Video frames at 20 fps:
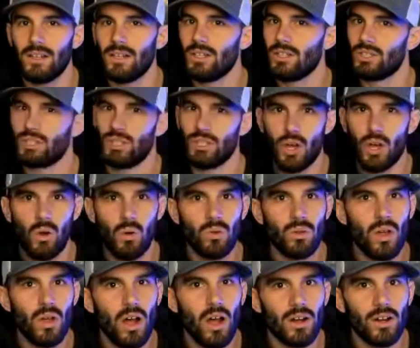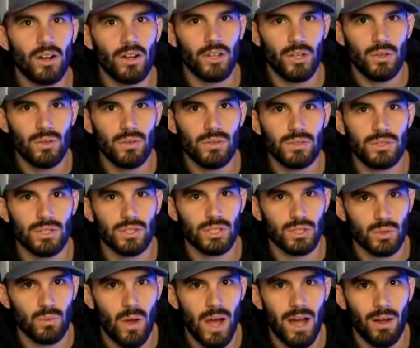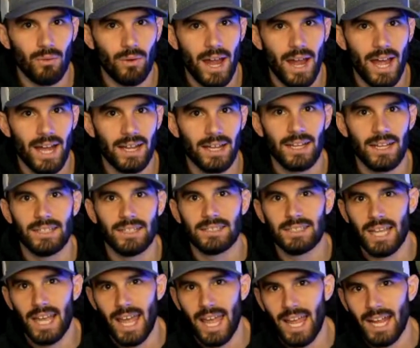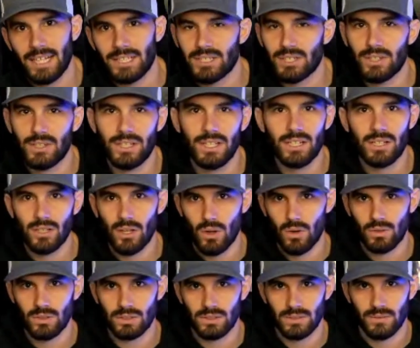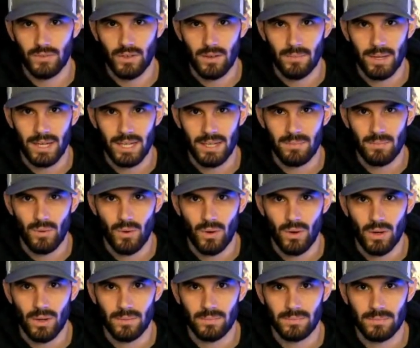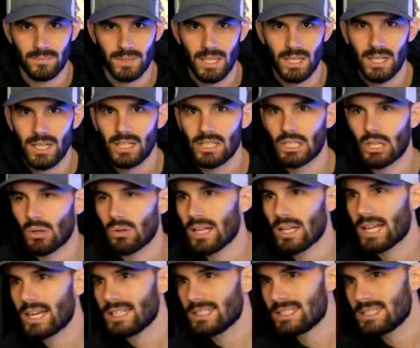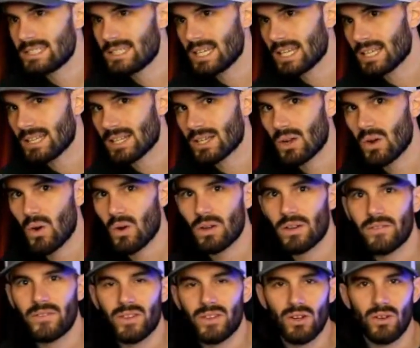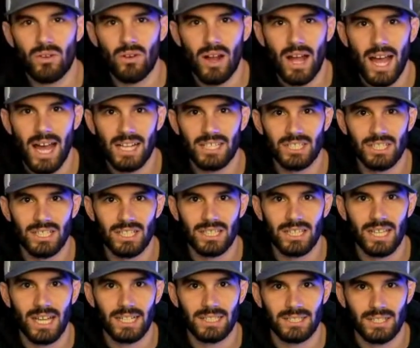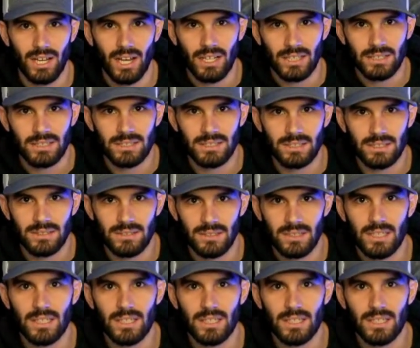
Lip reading: No longer use your squat rack to hang dirty clothes from anymore. Don't let it sit in the corner of your garage and collect dust.